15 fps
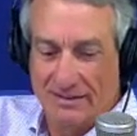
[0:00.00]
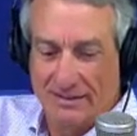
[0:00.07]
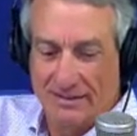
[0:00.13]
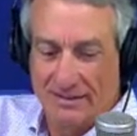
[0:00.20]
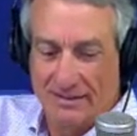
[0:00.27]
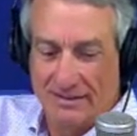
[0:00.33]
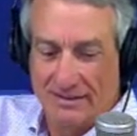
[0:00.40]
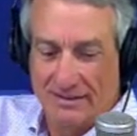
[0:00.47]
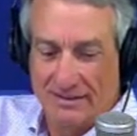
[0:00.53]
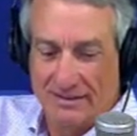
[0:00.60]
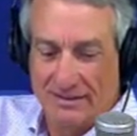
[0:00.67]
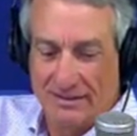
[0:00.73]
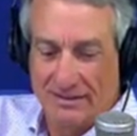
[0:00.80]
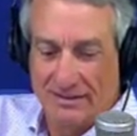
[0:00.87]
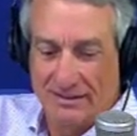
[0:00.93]

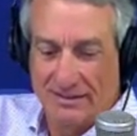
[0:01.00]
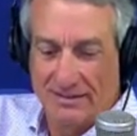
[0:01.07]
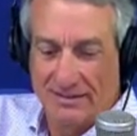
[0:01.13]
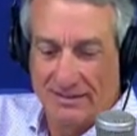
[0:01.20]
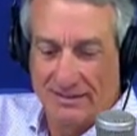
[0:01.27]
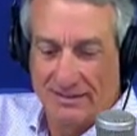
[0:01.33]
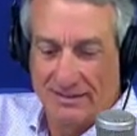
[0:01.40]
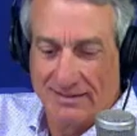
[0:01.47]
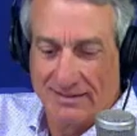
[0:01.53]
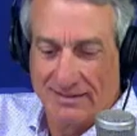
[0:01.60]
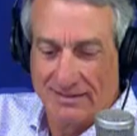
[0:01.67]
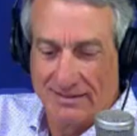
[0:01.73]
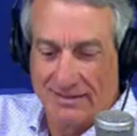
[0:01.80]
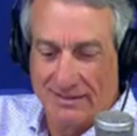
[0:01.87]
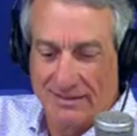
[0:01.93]

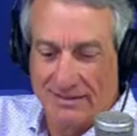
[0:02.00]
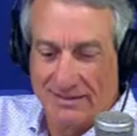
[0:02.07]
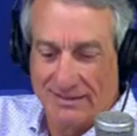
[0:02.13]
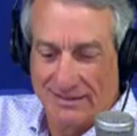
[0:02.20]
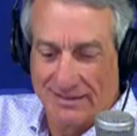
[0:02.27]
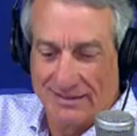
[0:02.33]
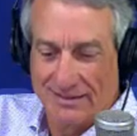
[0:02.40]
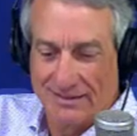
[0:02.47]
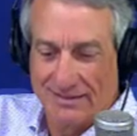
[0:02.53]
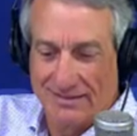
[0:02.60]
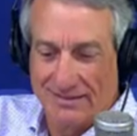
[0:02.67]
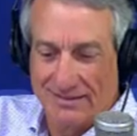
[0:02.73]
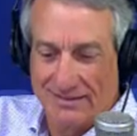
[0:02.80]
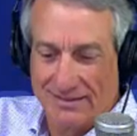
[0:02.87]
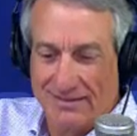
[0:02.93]

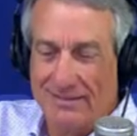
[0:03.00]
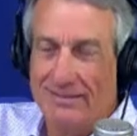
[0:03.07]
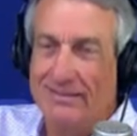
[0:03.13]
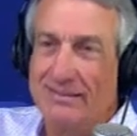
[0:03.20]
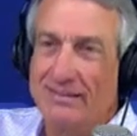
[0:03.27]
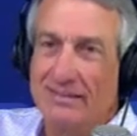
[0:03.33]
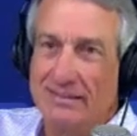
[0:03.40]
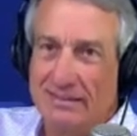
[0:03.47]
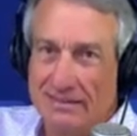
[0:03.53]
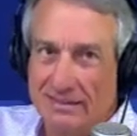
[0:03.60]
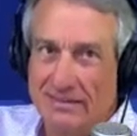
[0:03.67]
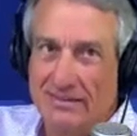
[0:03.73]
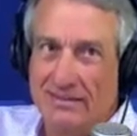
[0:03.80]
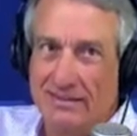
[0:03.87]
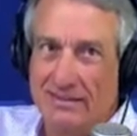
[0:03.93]

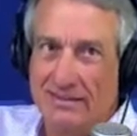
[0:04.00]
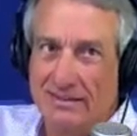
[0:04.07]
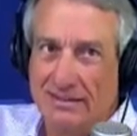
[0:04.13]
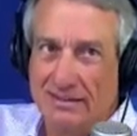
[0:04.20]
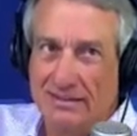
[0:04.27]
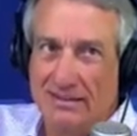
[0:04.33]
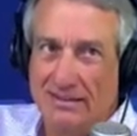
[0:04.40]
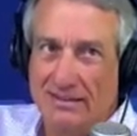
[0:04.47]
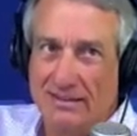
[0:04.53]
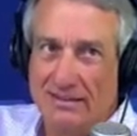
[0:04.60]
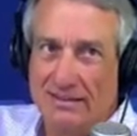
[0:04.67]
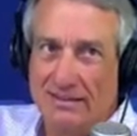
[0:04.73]
(not speaking)